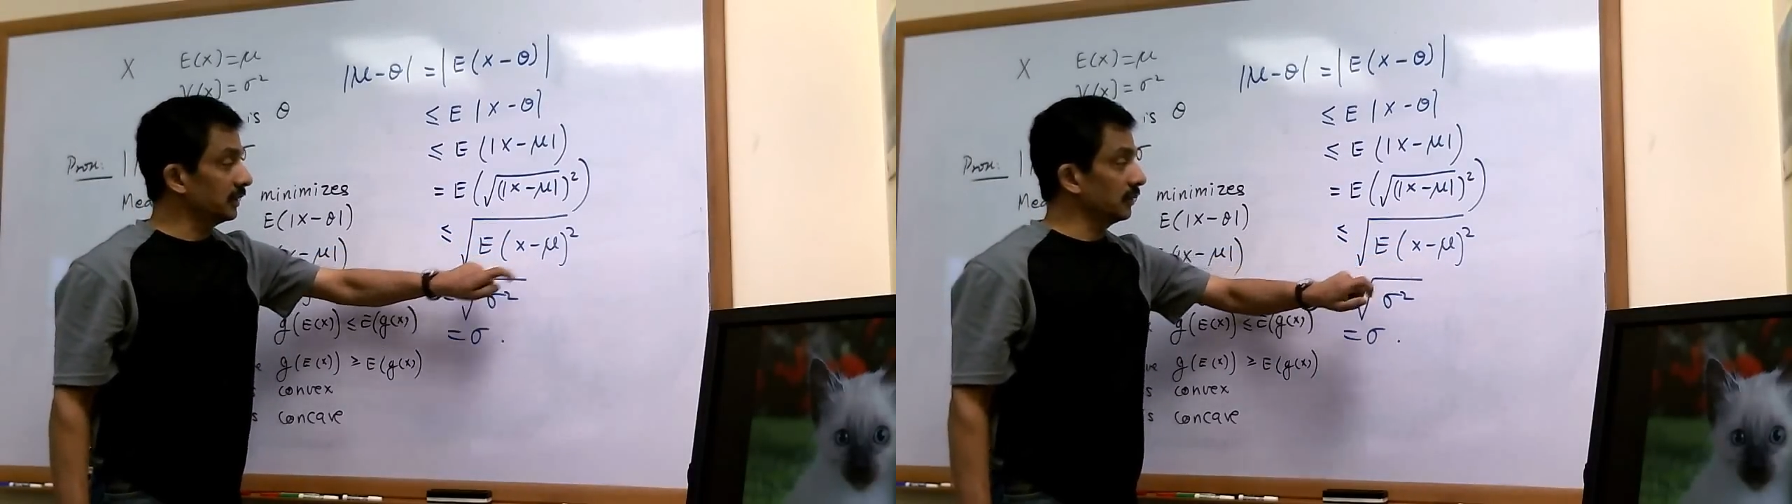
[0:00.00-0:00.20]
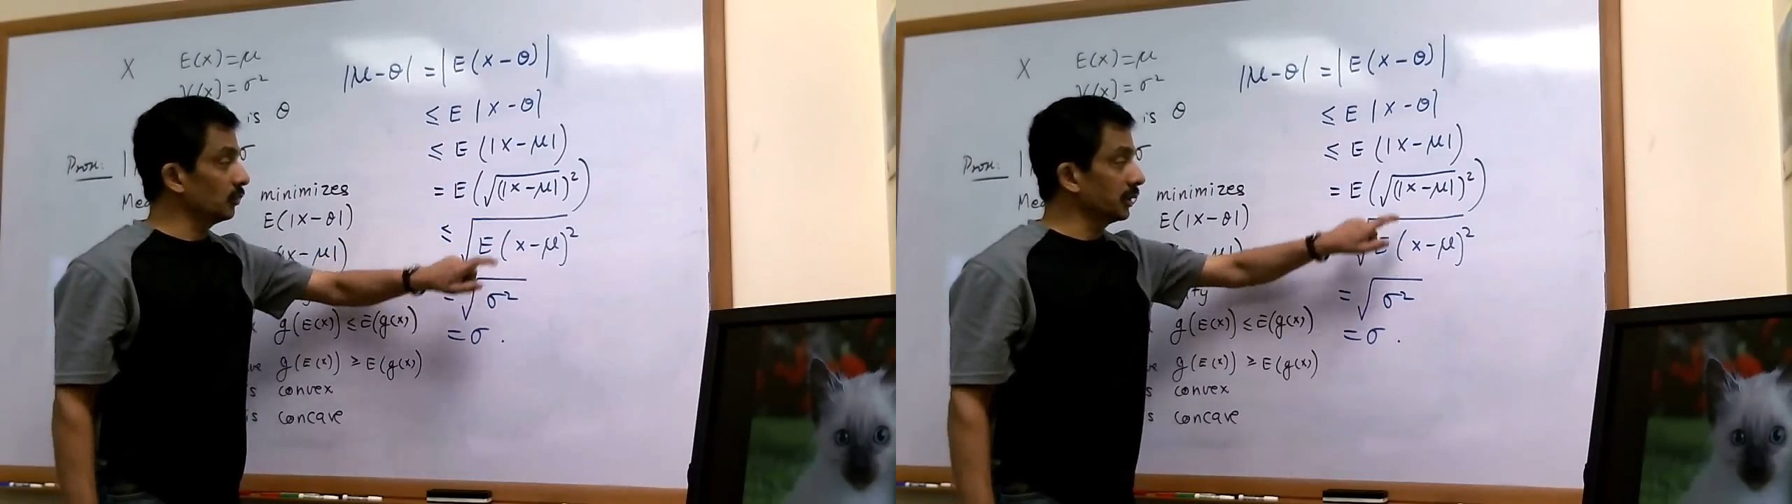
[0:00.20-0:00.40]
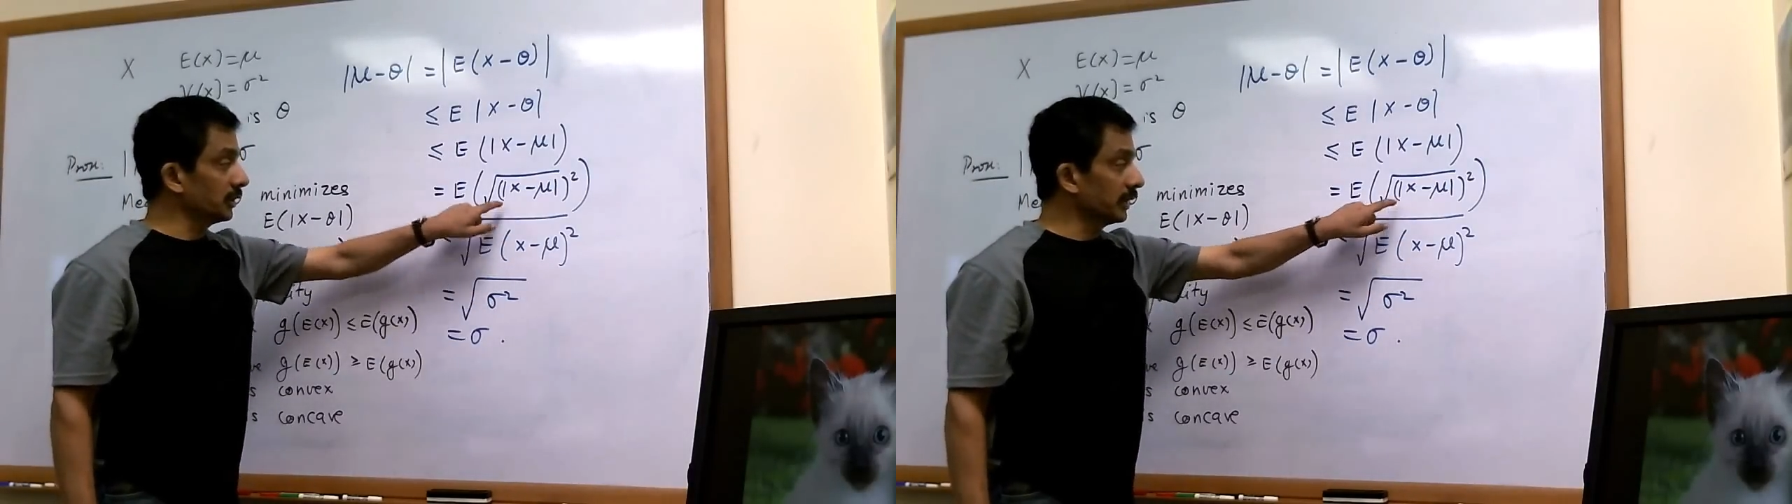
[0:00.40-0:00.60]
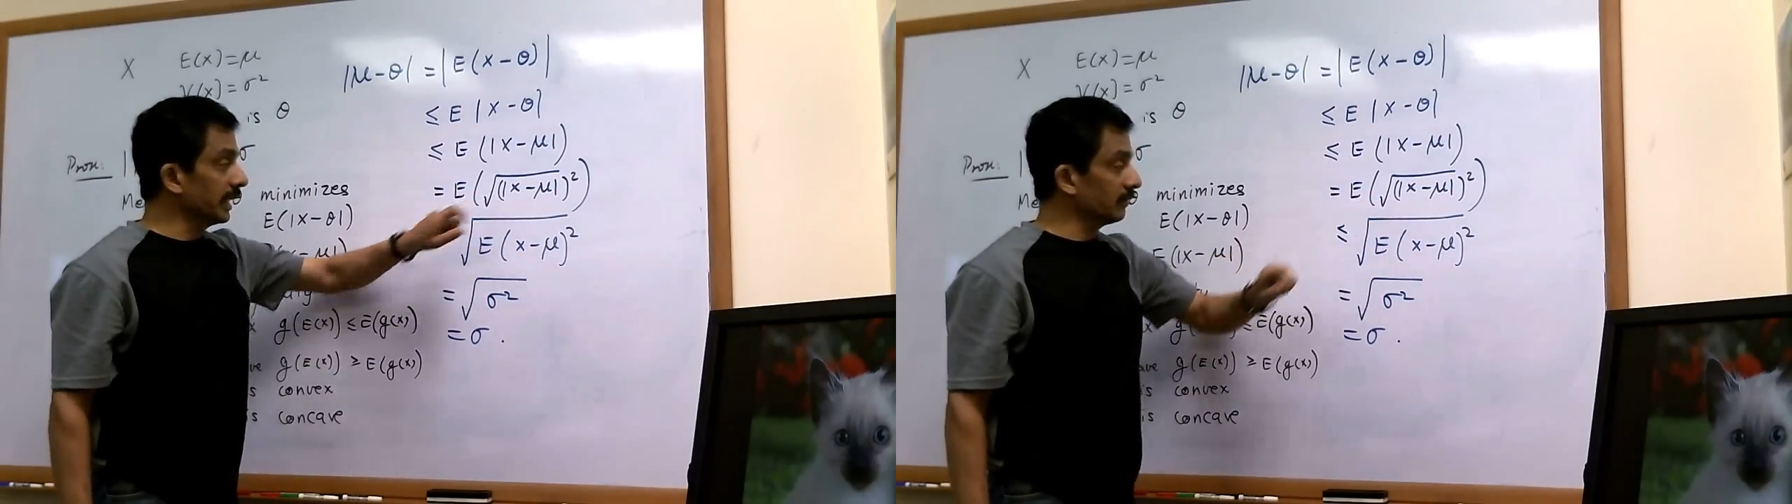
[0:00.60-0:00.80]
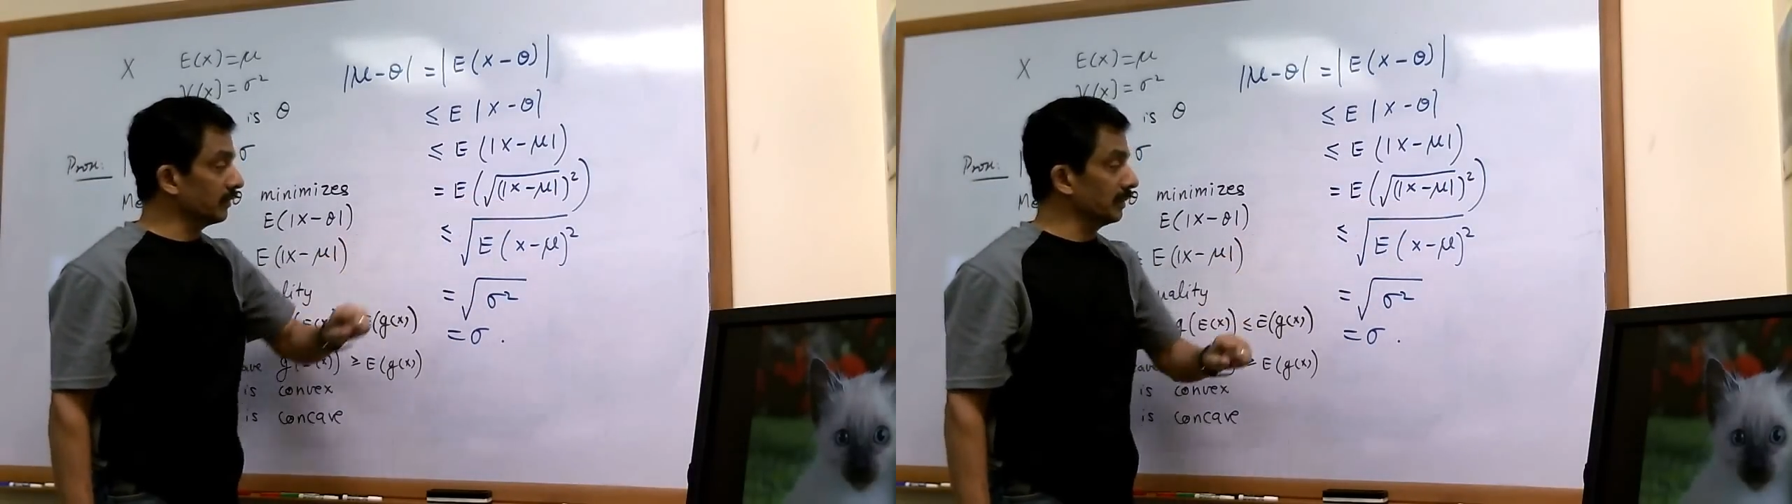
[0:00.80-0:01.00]
is what you
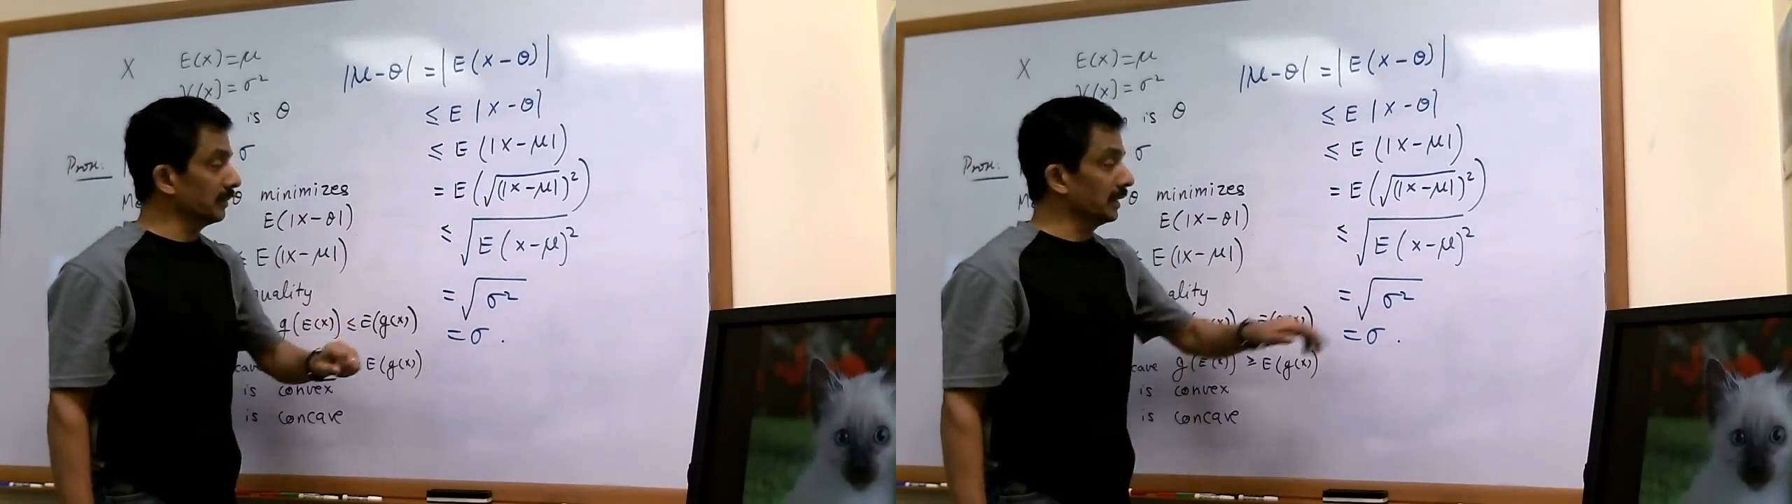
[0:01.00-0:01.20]
get from